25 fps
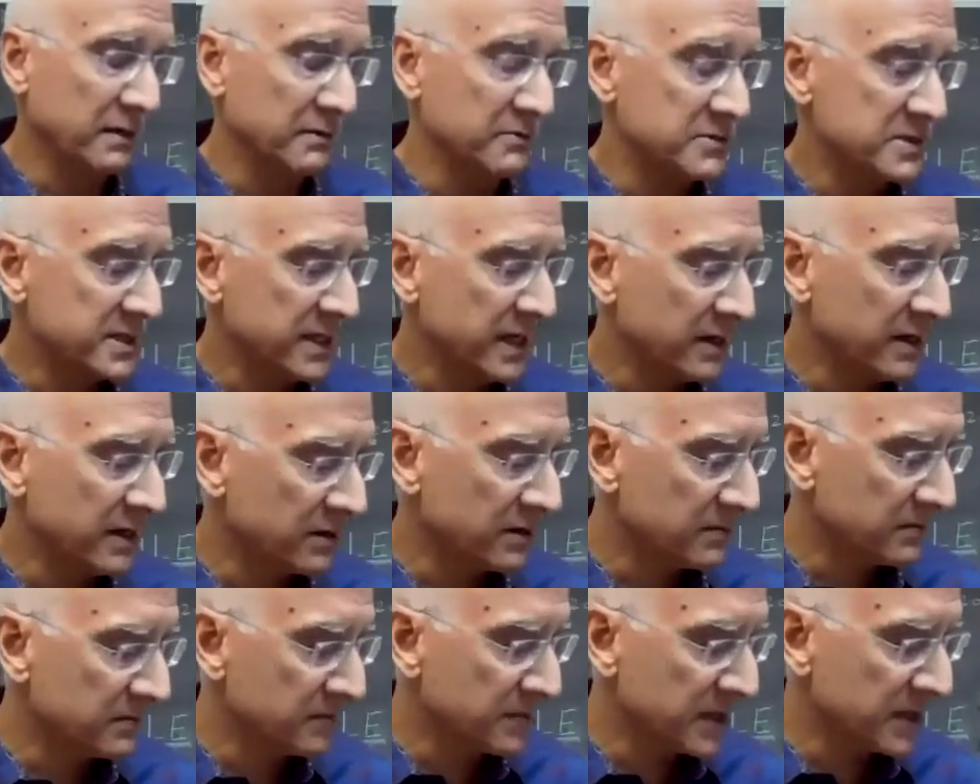
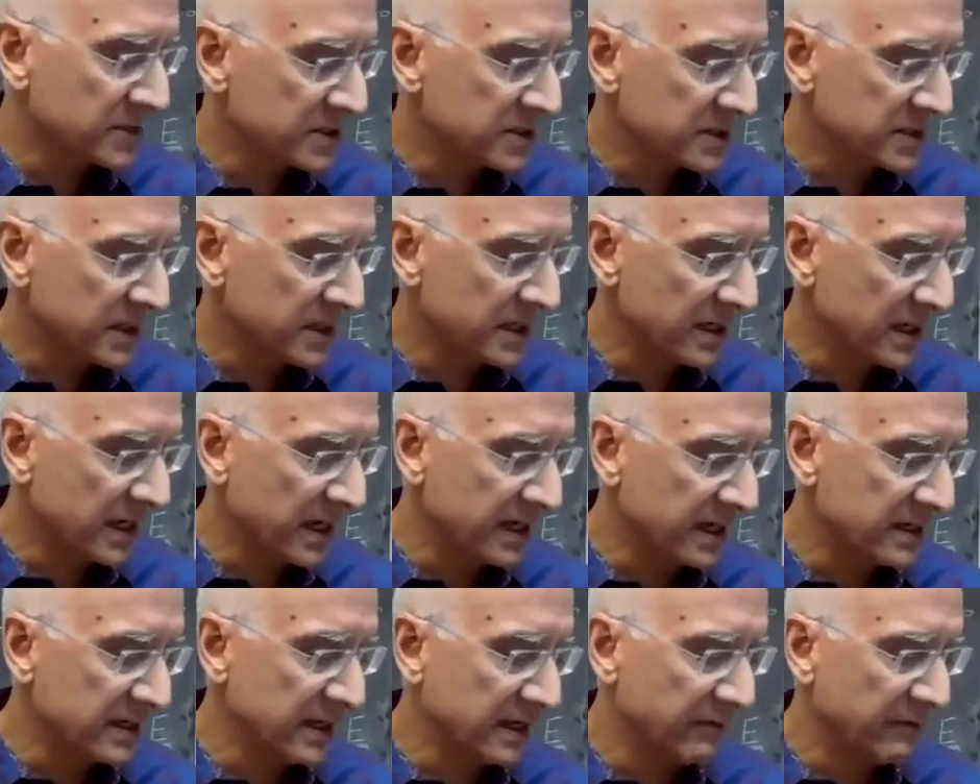astounded by, she said,
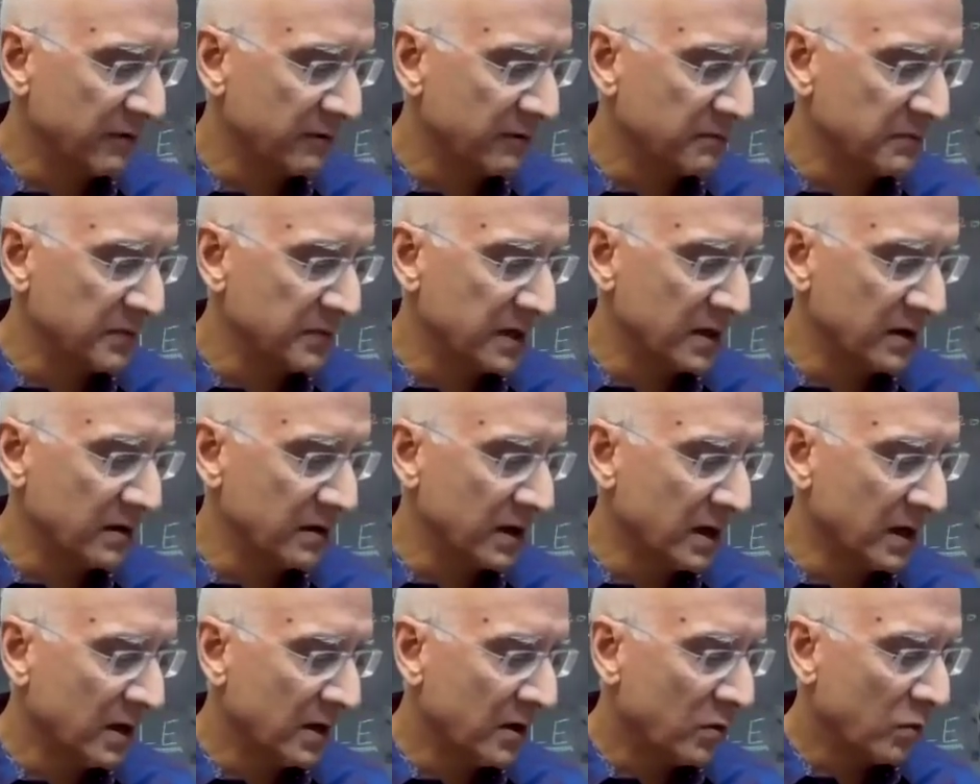I'd never been
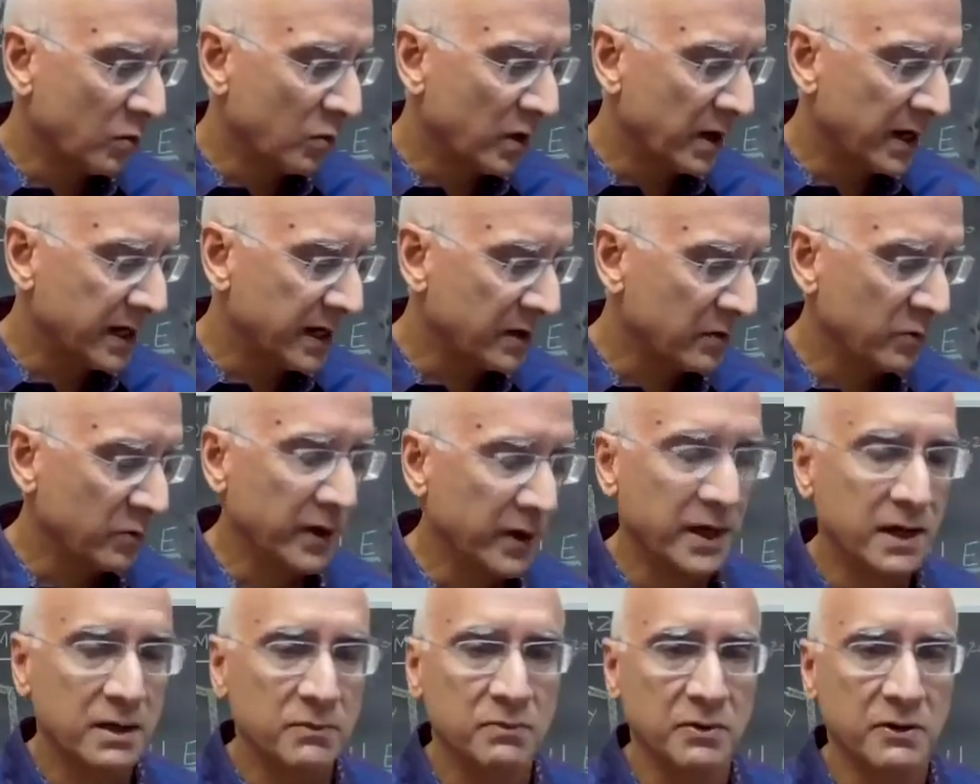wide
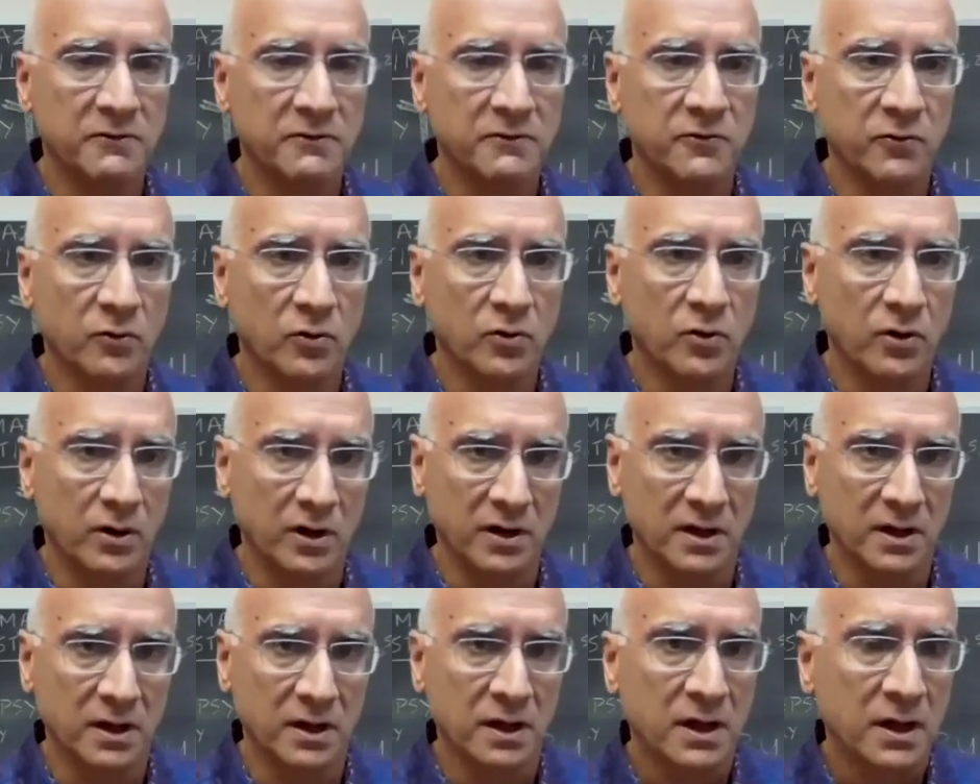awake
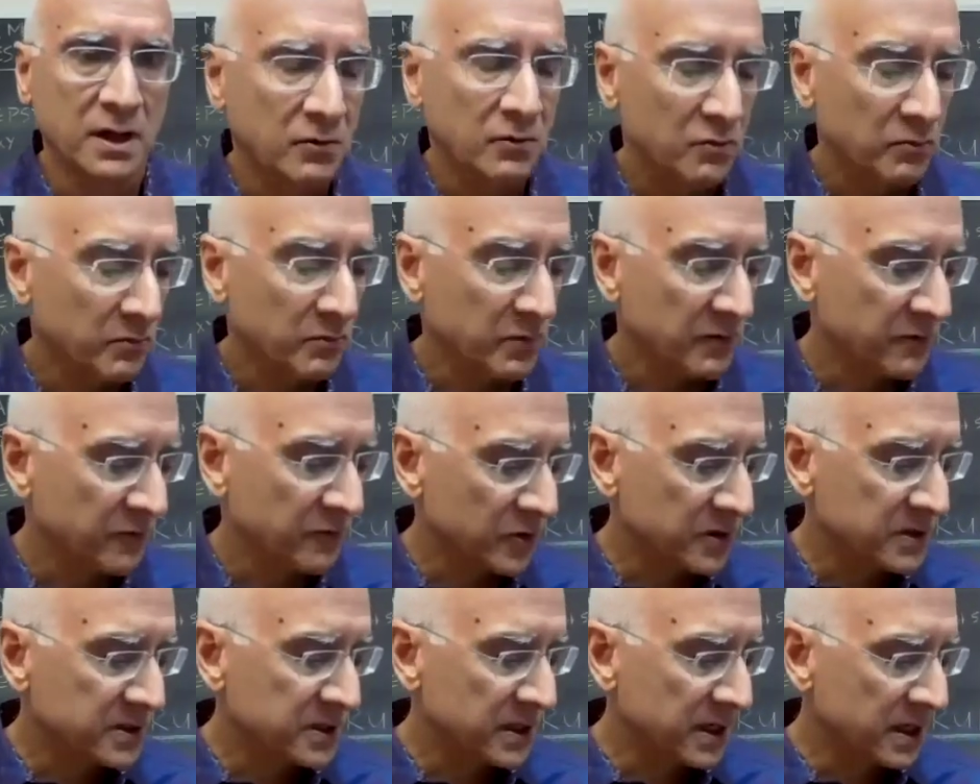before
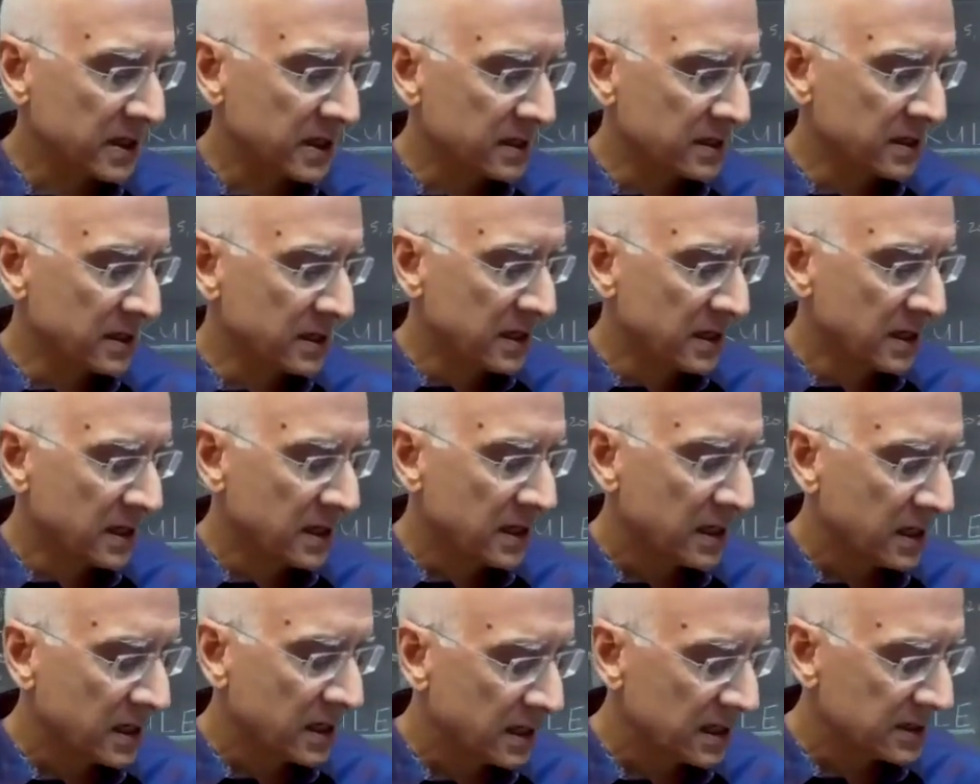taking
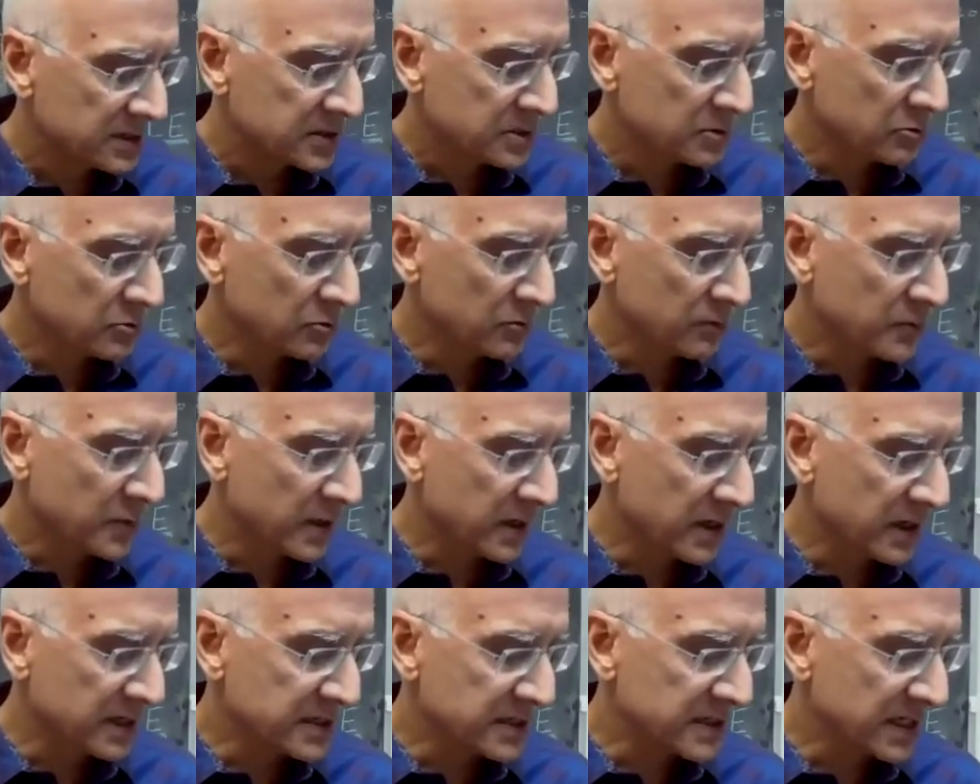Cerule
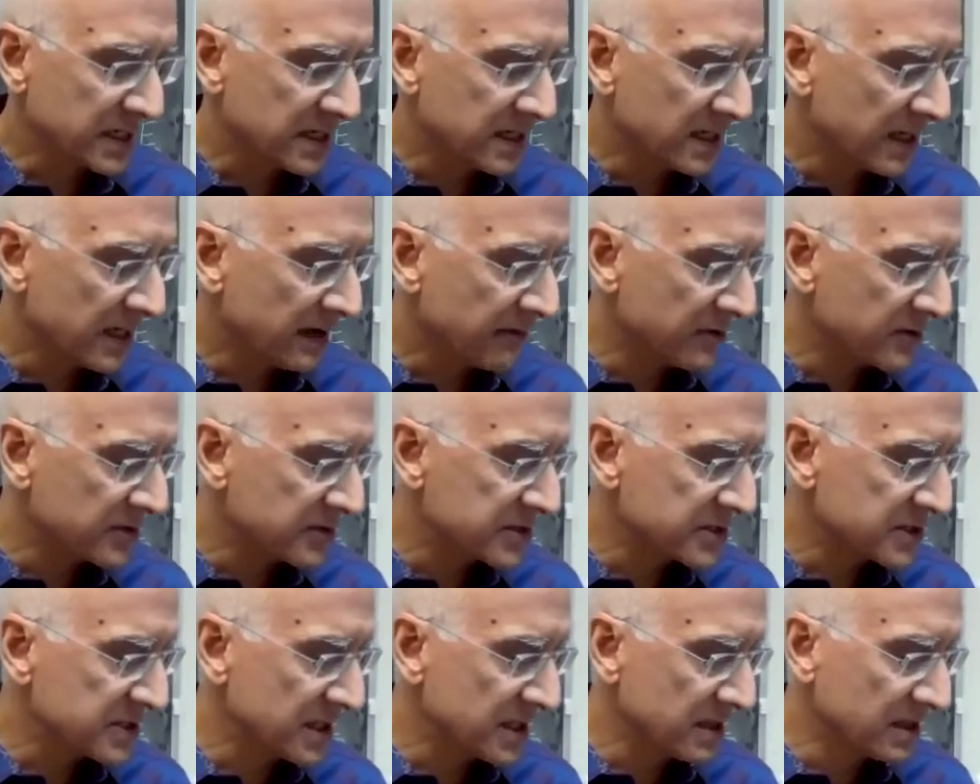products. I'd never
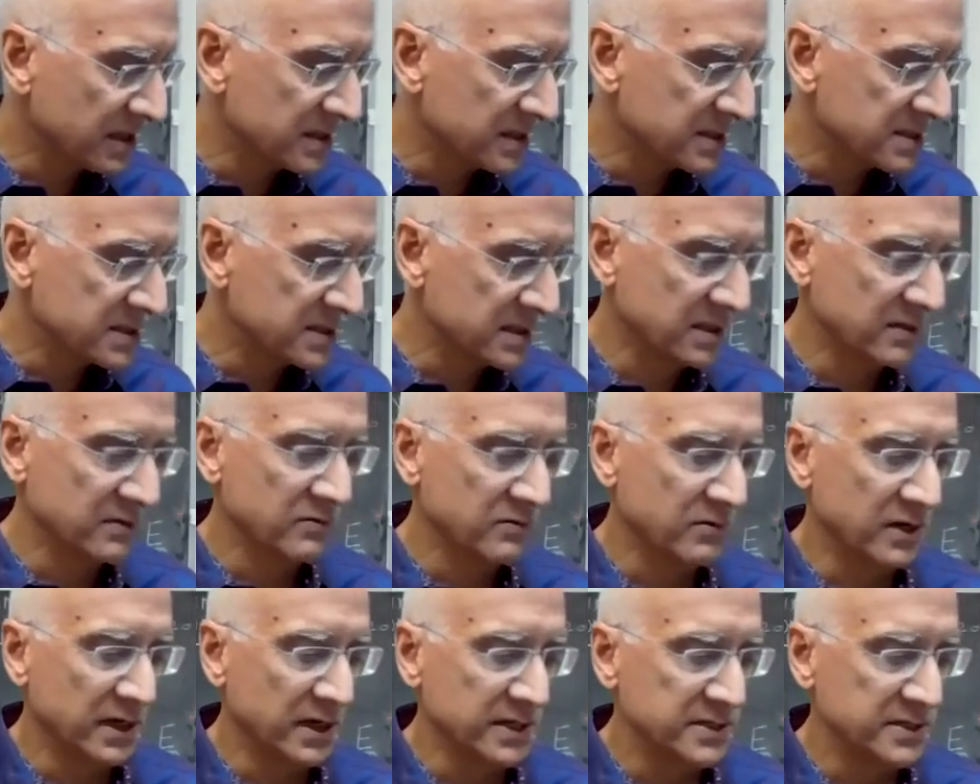seen the
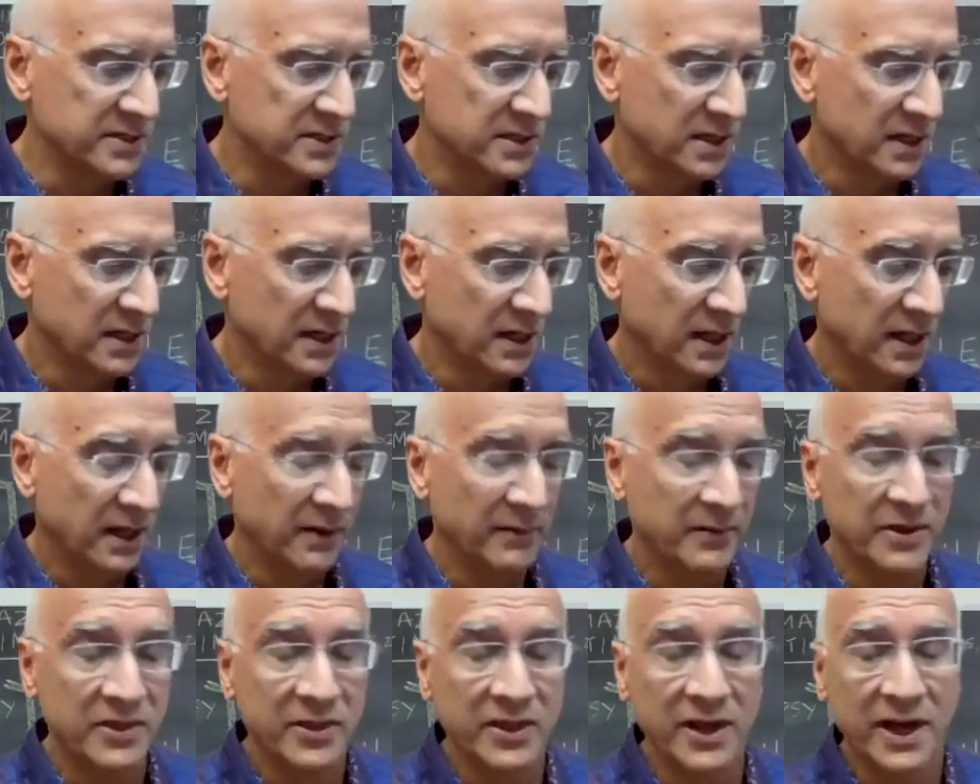sunrise.
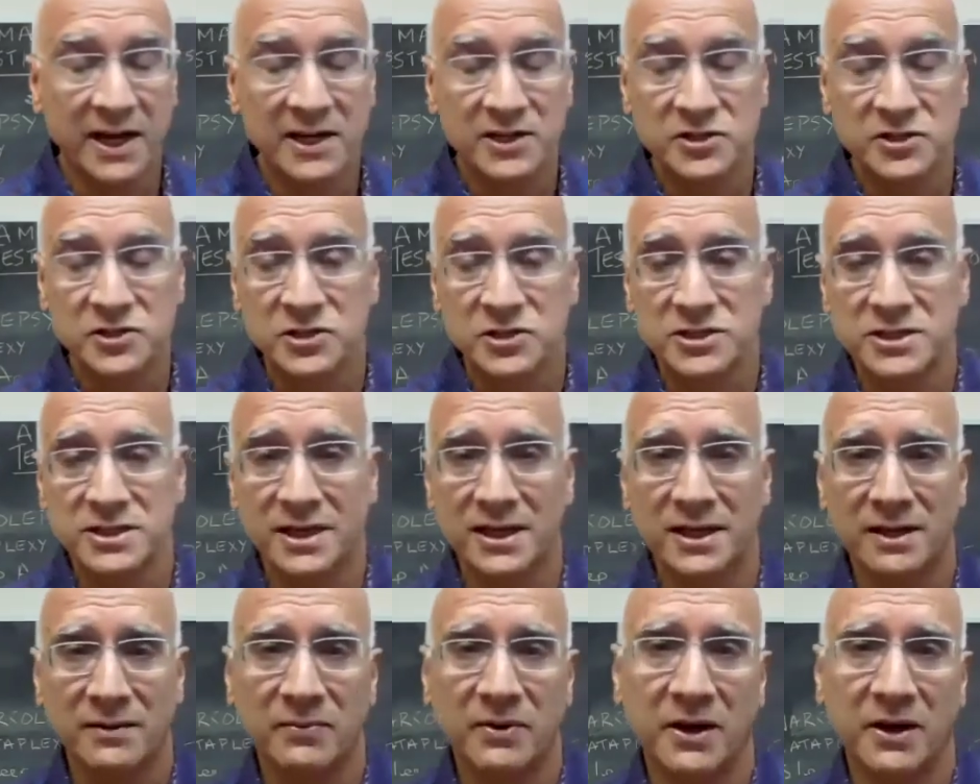I mean, just
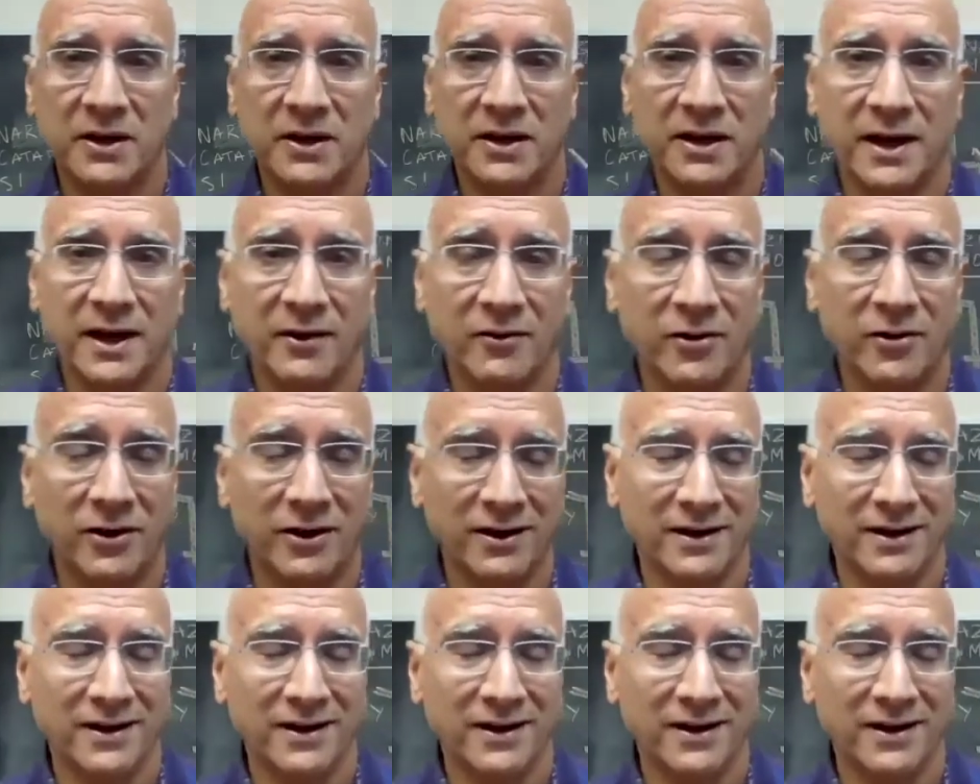think about how